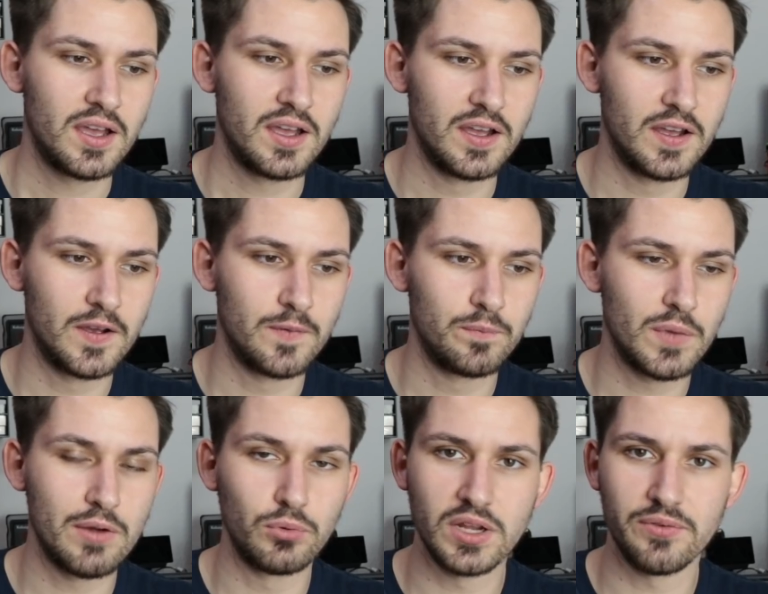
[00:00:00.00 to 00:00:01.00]

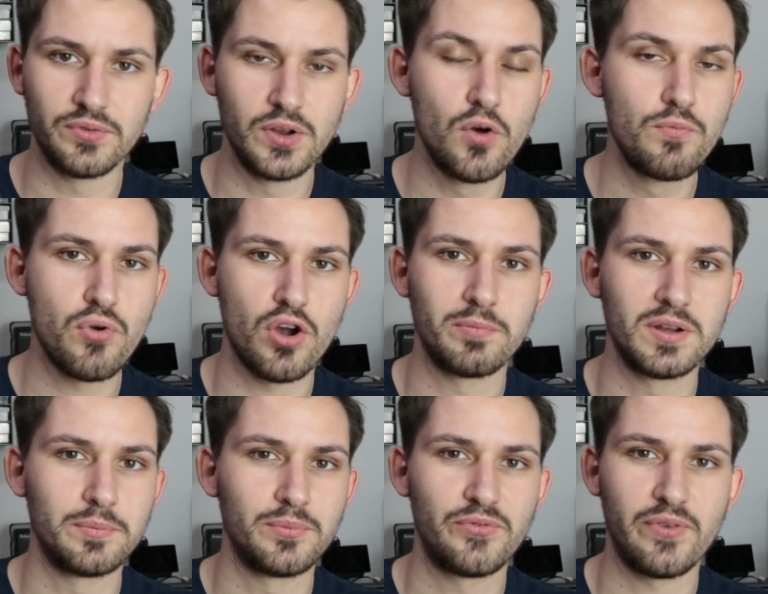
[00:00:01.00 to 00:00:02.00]
I would have no
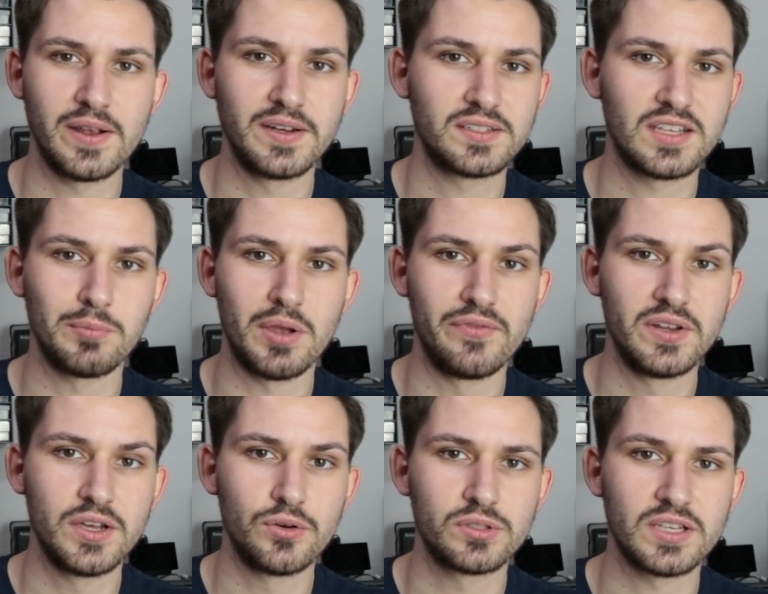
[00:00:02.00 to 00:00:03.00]
problem financing my
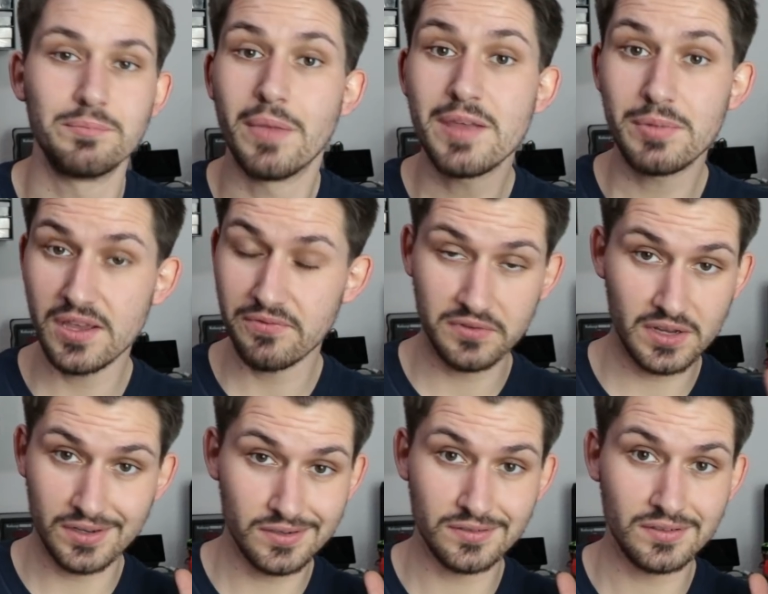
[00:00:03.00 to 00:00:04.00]
videos, and maybe even
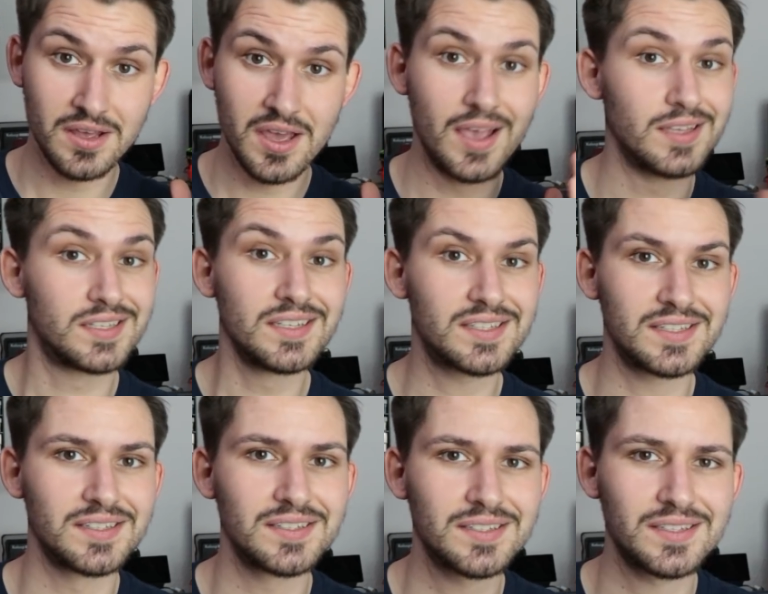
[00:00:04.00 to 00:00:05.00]
get an
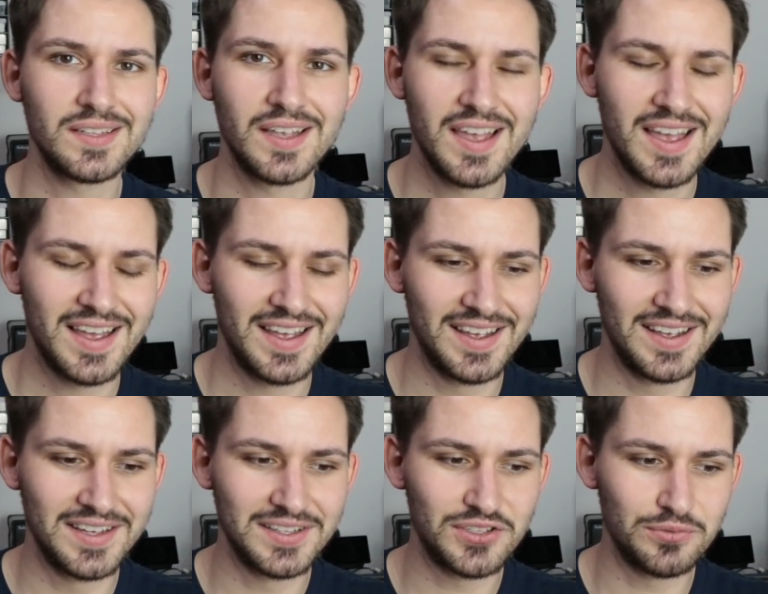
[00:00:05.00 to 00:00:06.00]
assistant
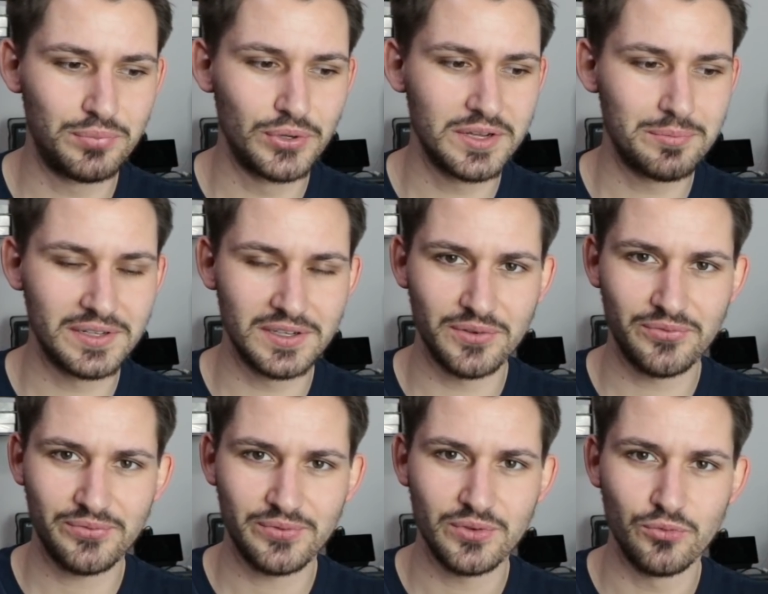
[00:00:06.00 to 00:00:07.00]
to put a bit
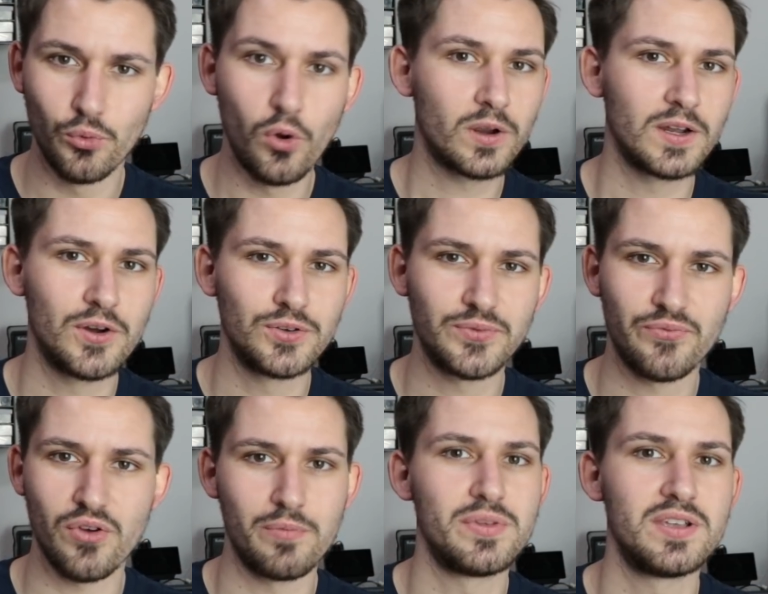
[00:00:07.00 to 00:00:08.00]
of workload
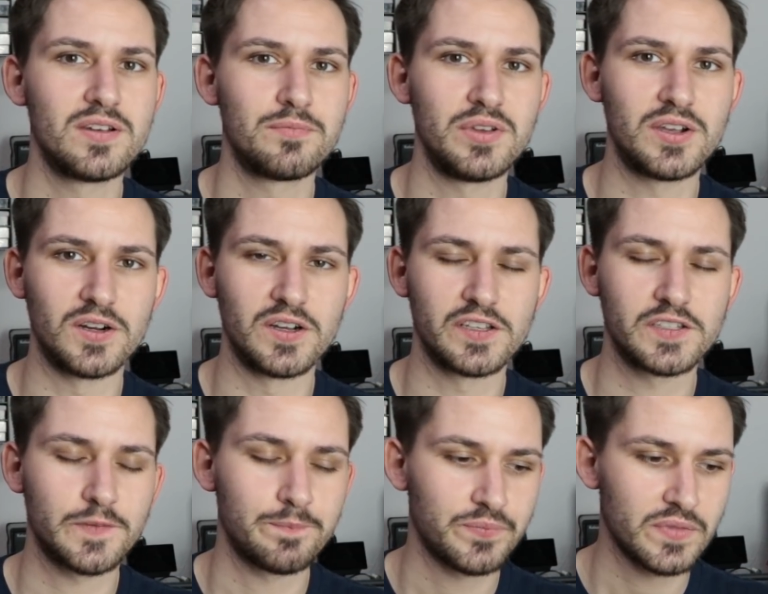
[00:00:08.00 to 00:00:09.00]
from me, because